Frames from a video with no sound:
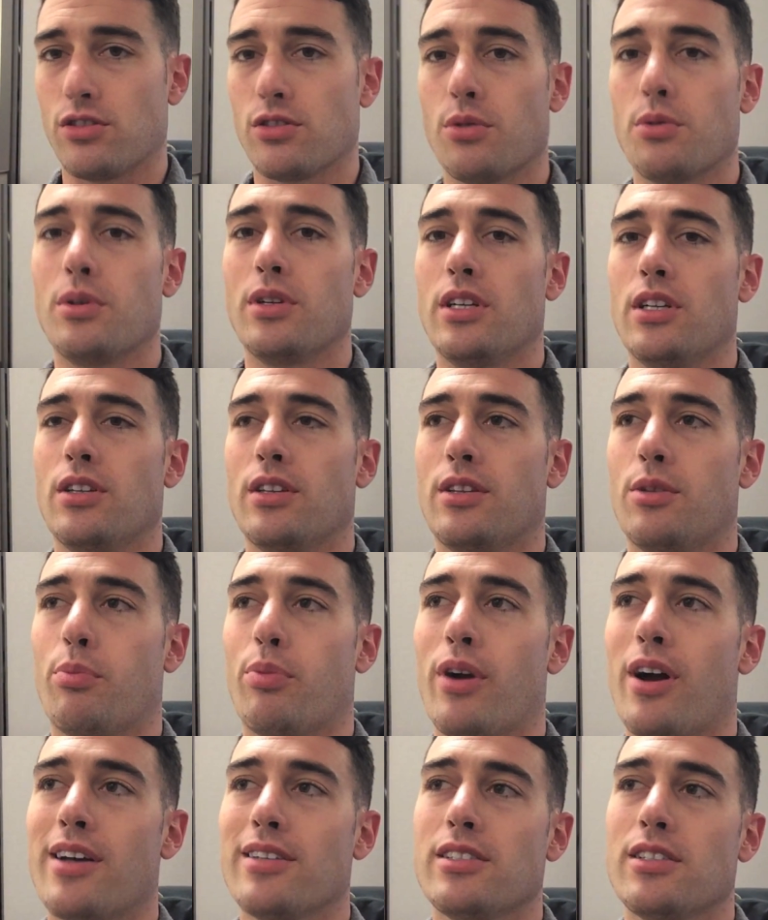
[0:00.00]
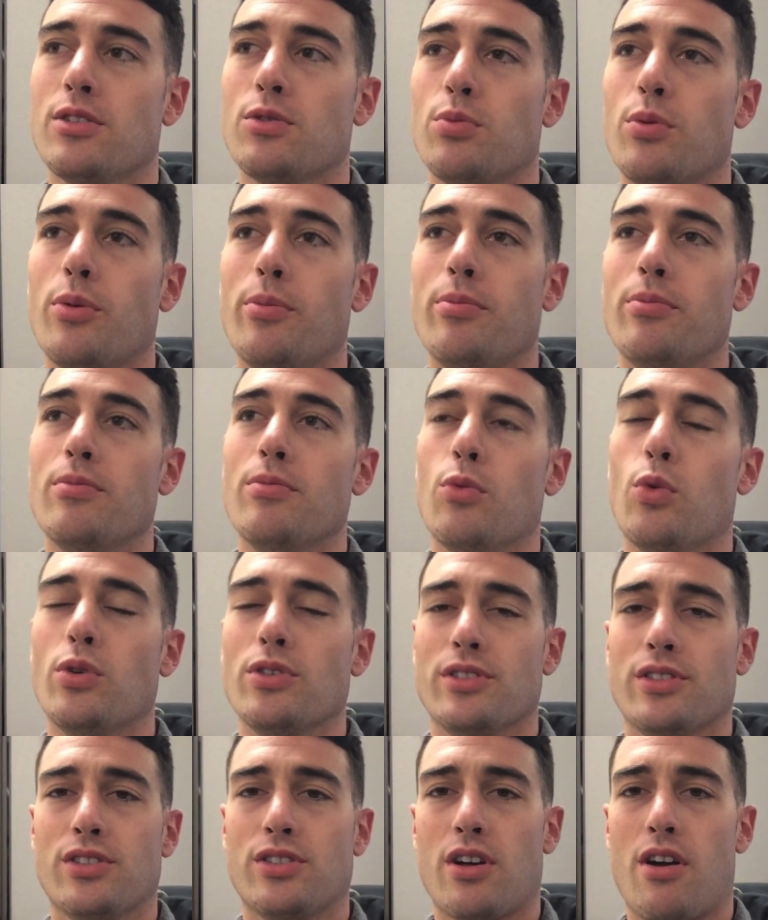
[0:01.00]
So the process
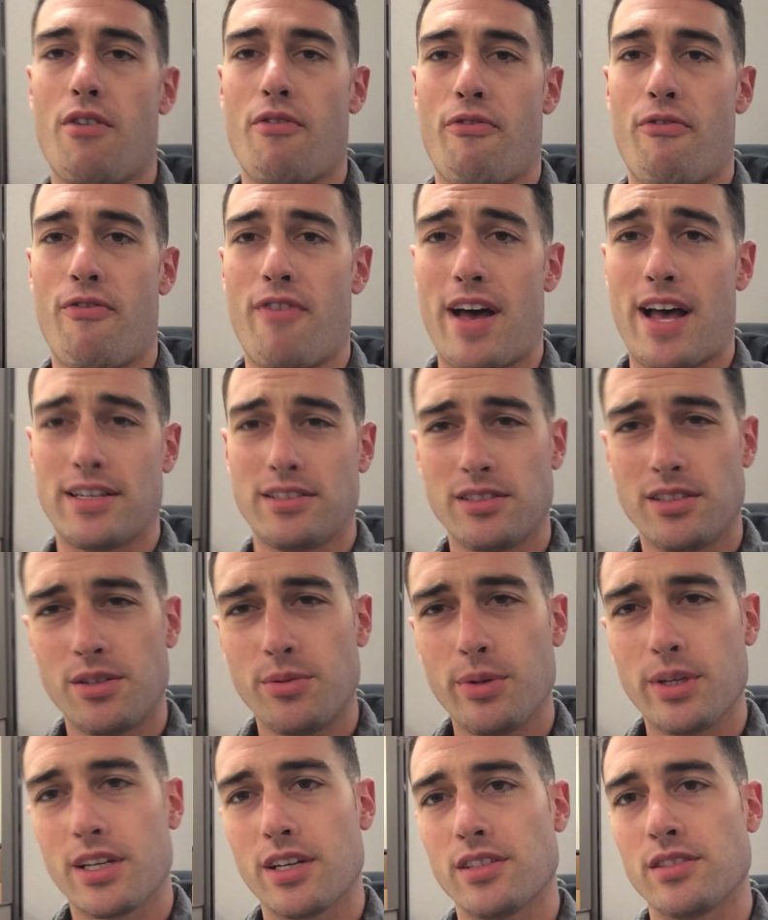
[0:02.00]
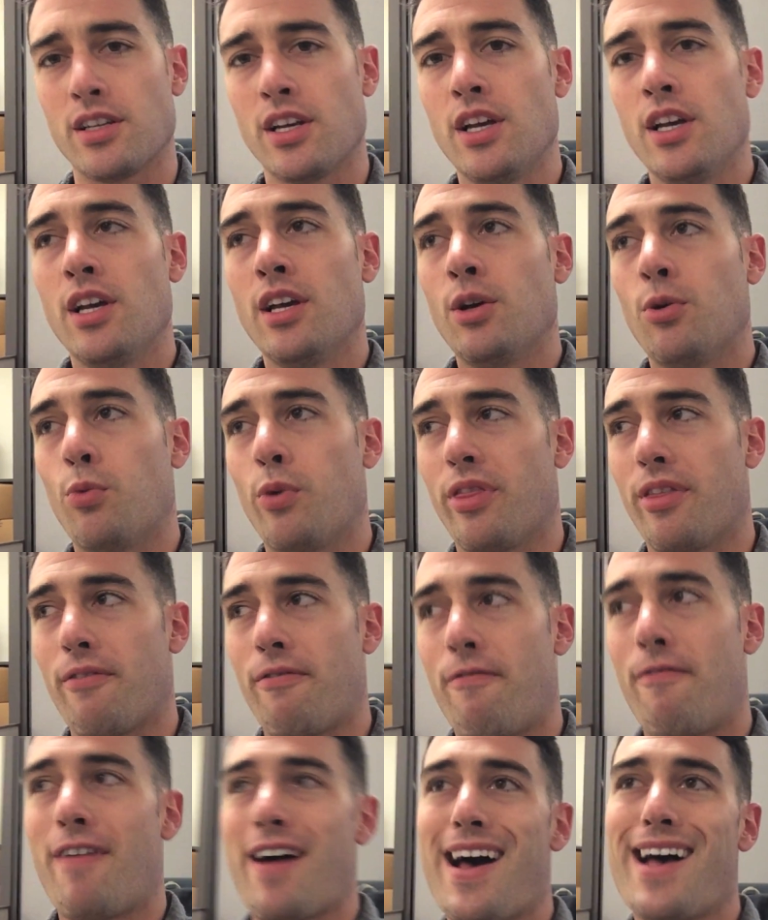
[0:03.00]
will start faster, because with a
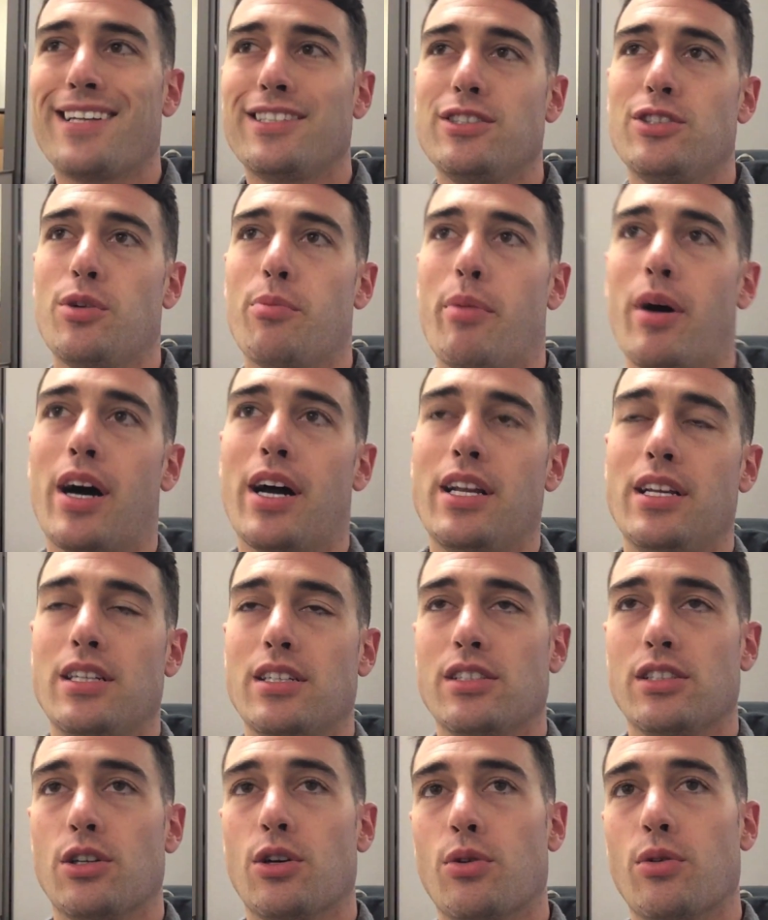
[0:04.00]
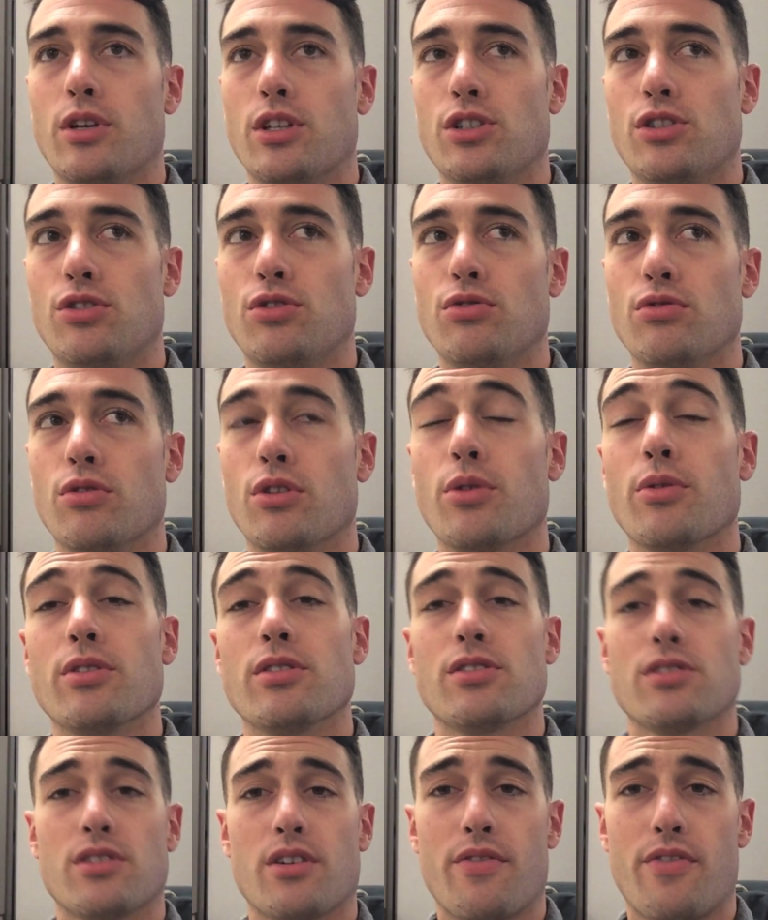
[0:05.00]
fast, your body is going to go
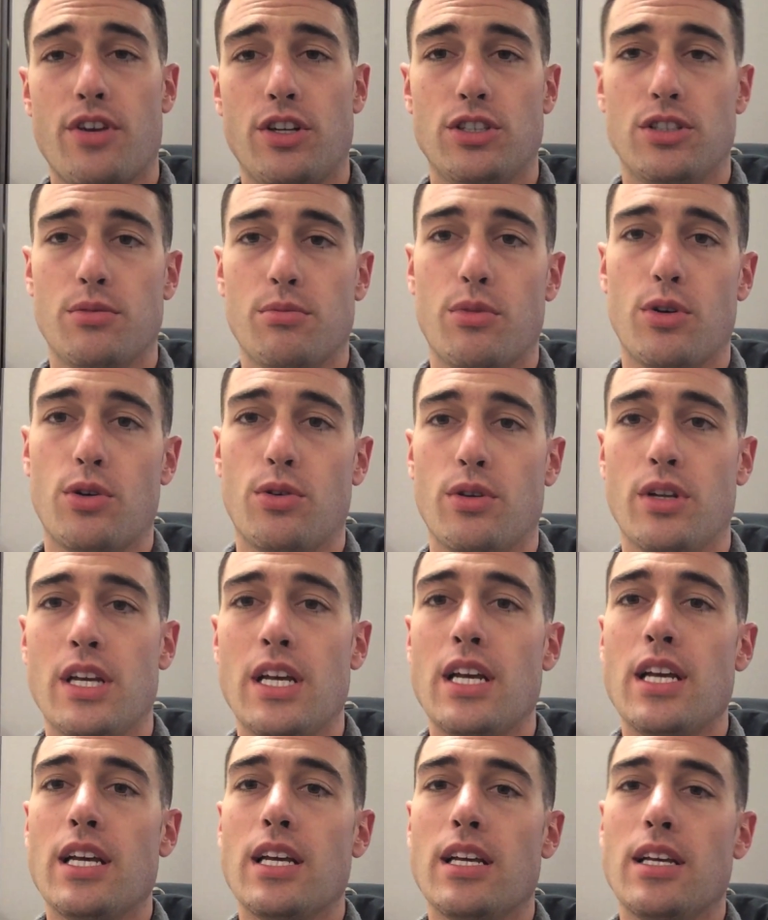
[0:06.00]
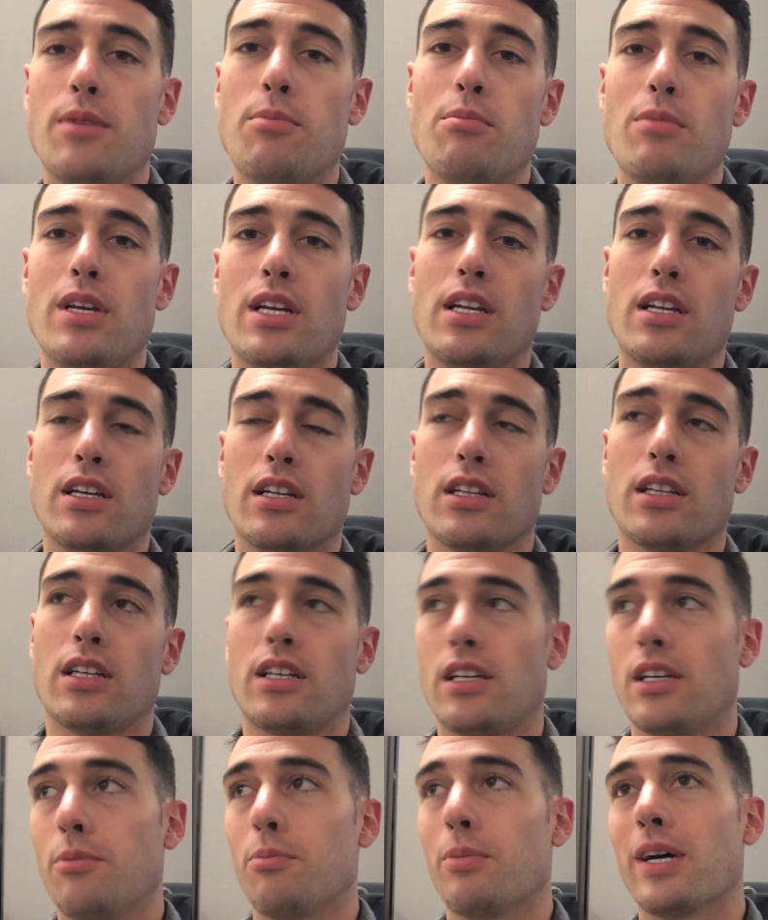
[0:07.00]
into starvation mode
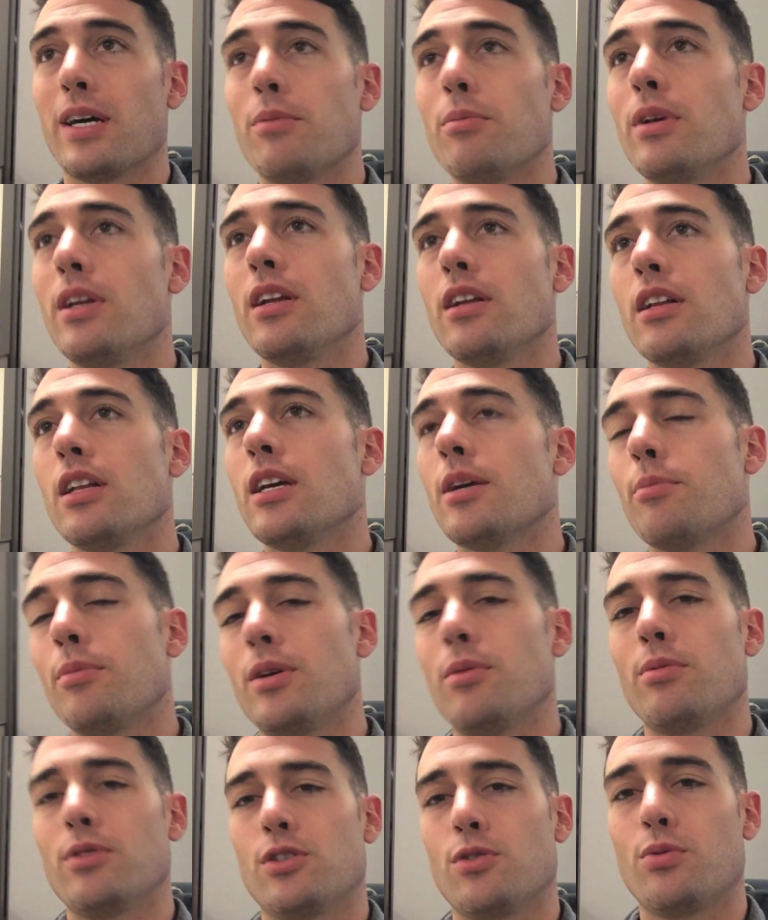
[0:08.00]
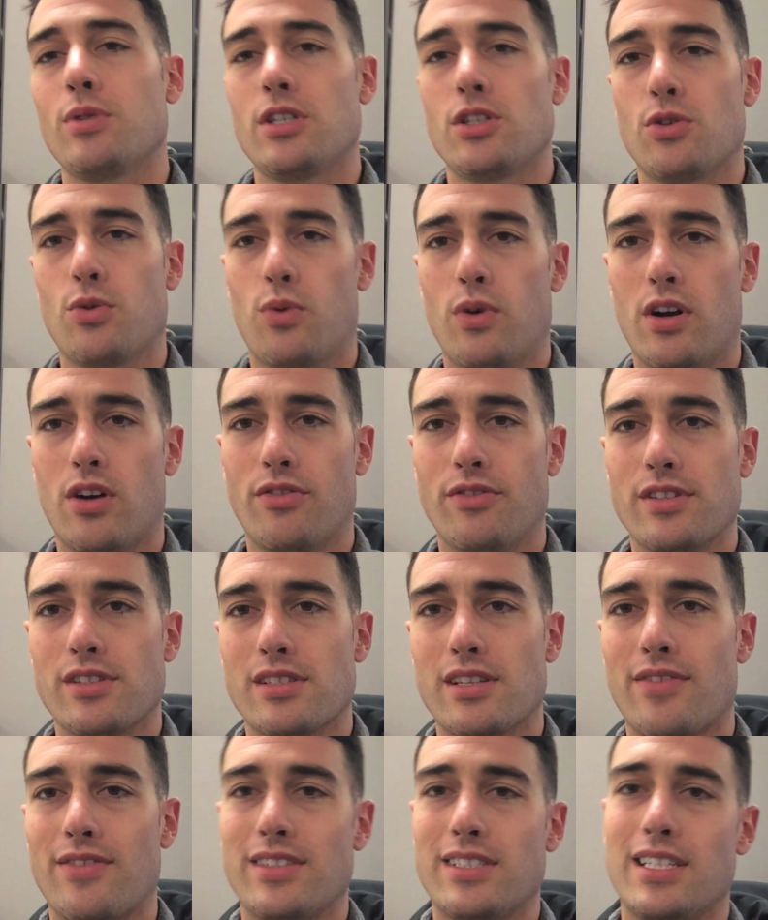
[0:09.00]
immediately, and by immediately I mean between 12 and
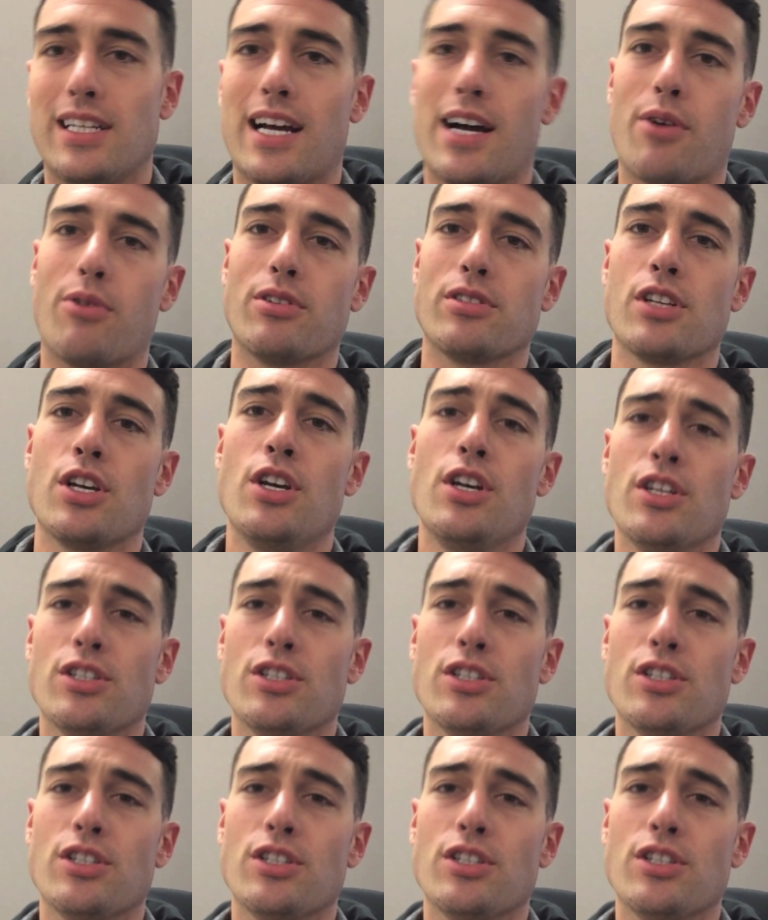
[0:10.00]
17 hours.